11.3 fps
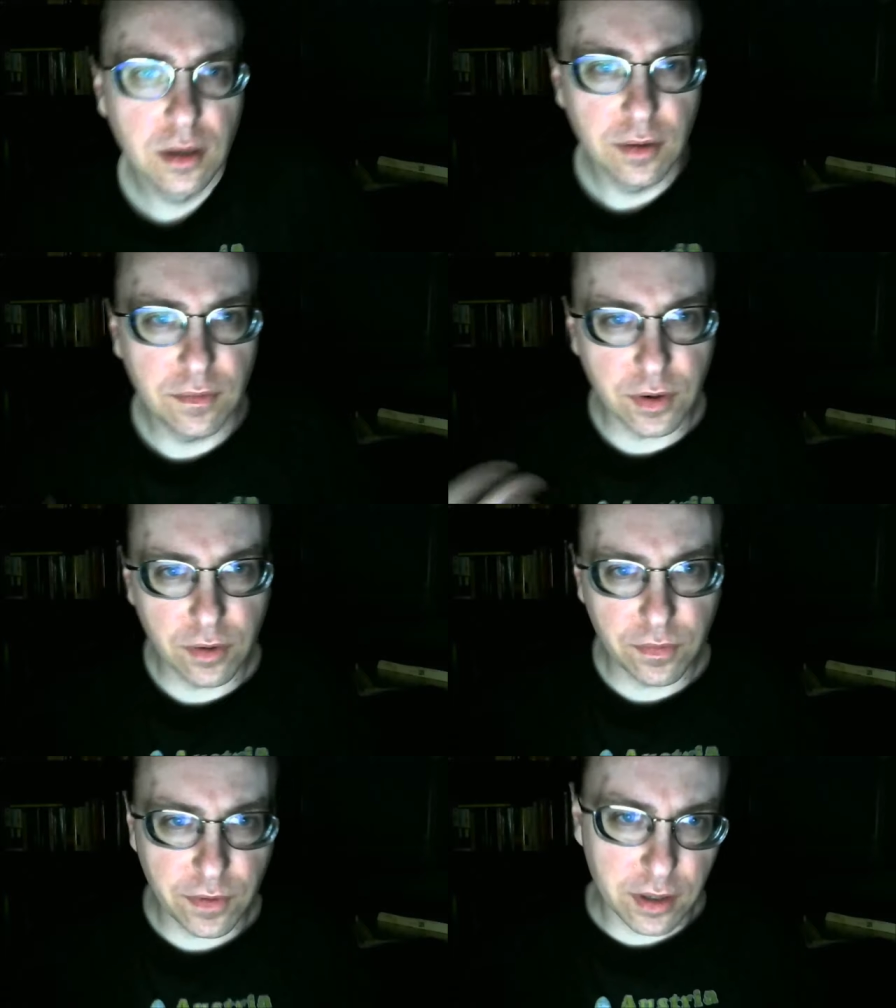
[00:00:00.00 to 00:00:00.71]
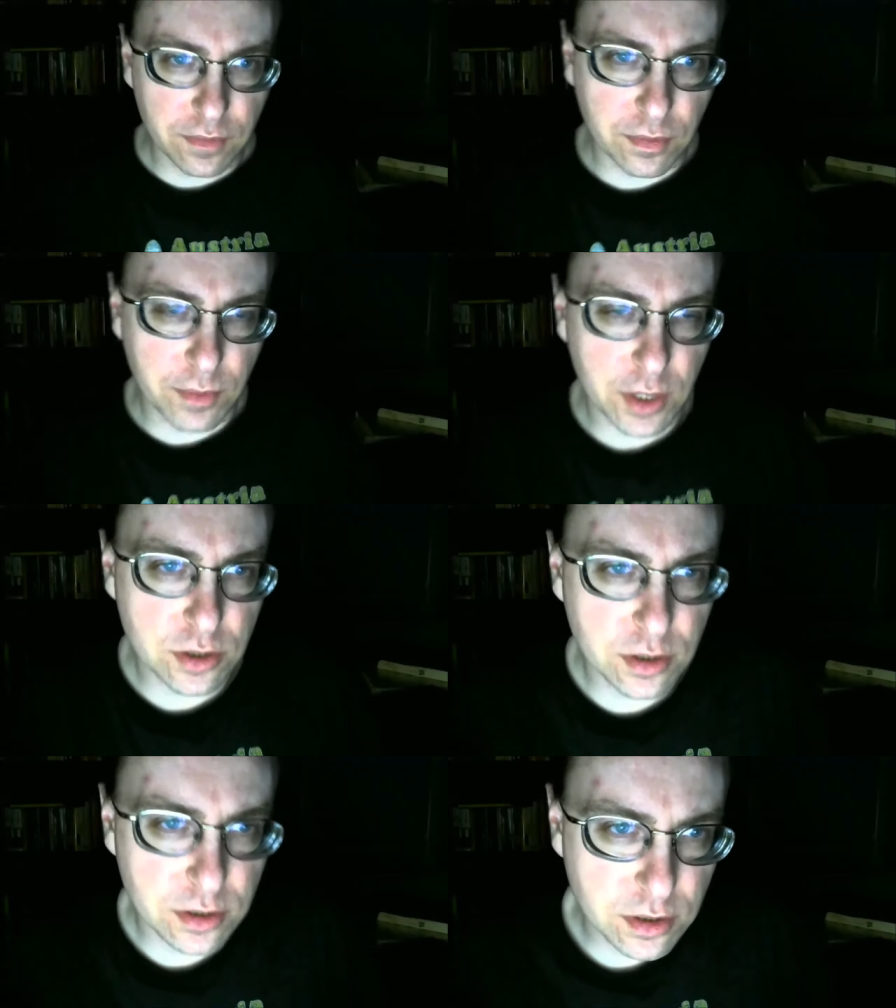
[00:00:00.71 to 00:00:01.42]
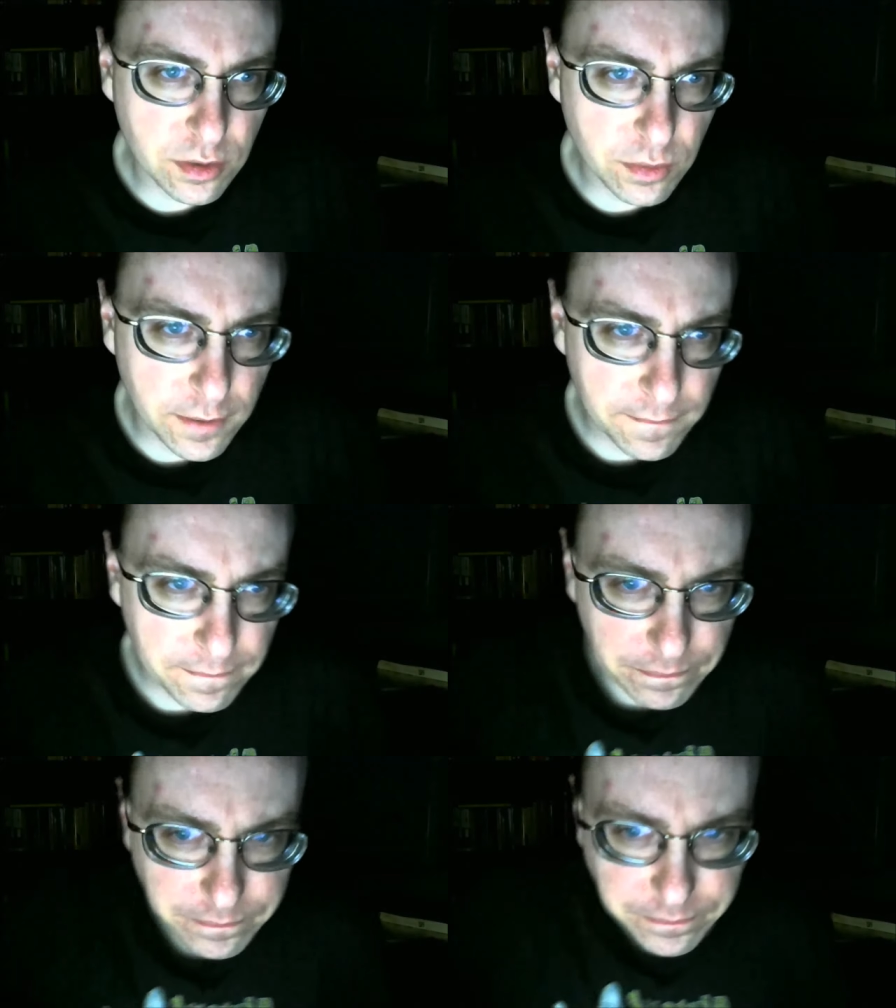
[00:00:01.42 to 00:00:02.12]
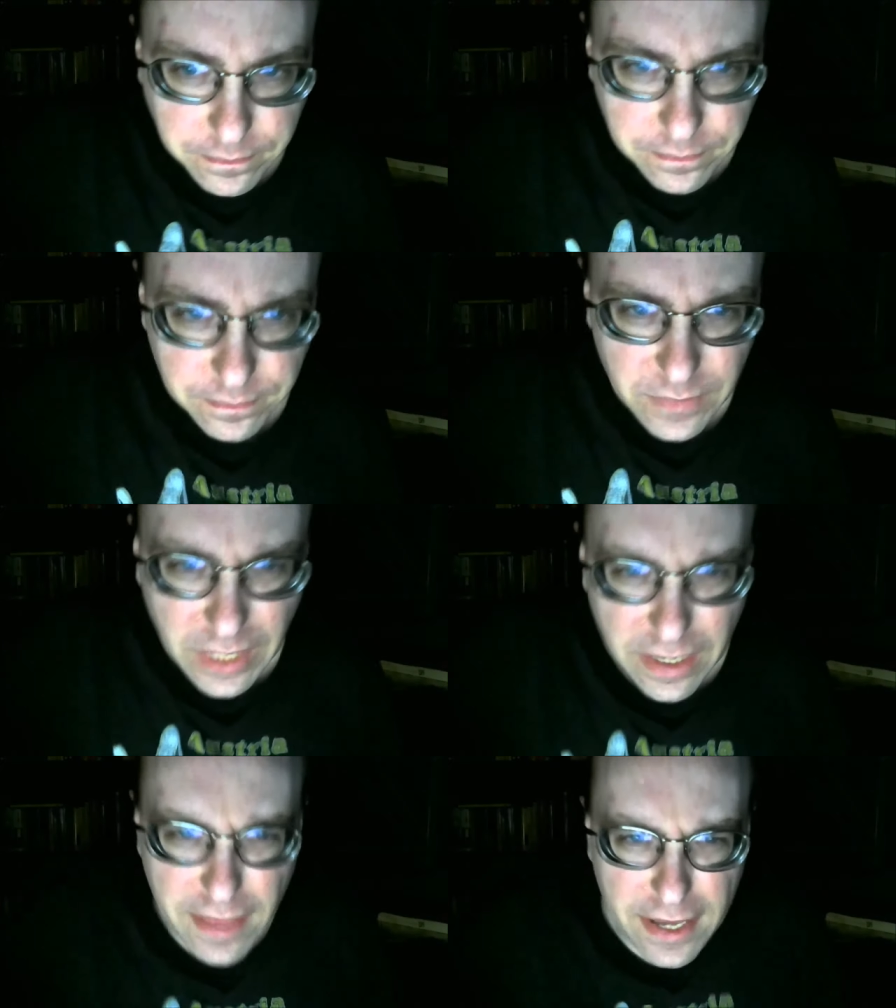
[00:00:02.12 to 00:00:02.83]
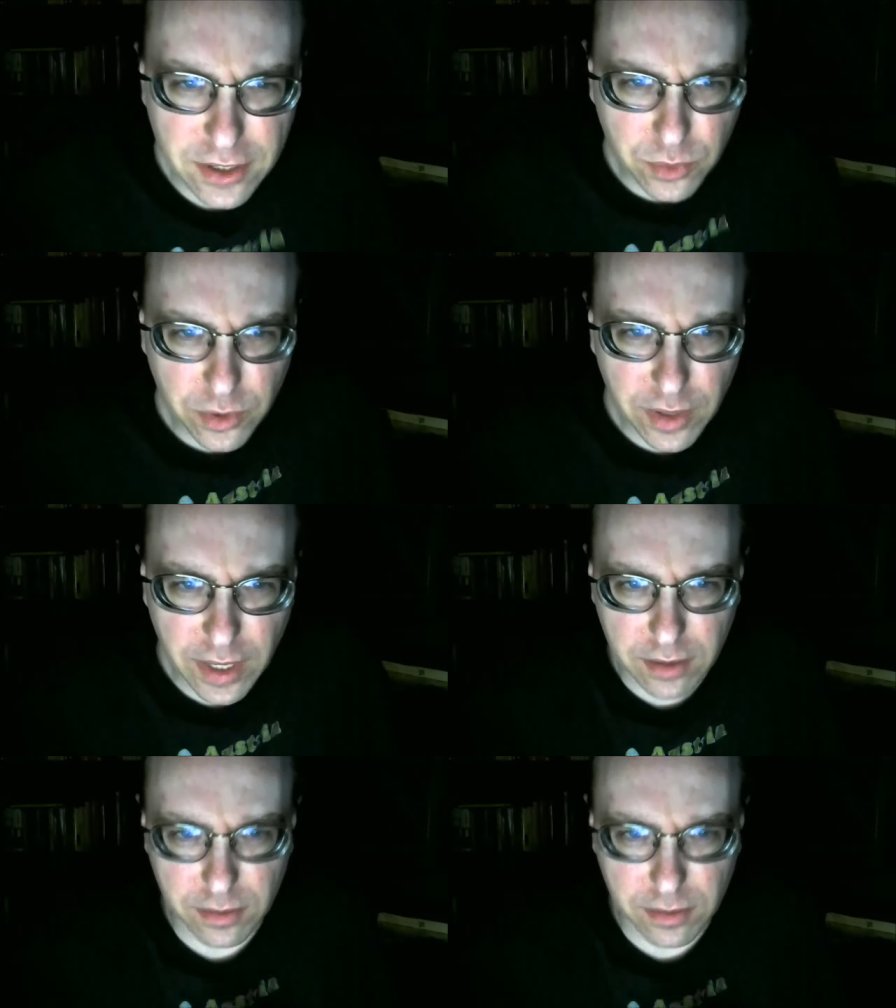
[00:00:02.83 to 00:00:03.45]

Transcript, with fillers: verified information, and so on. That's where that,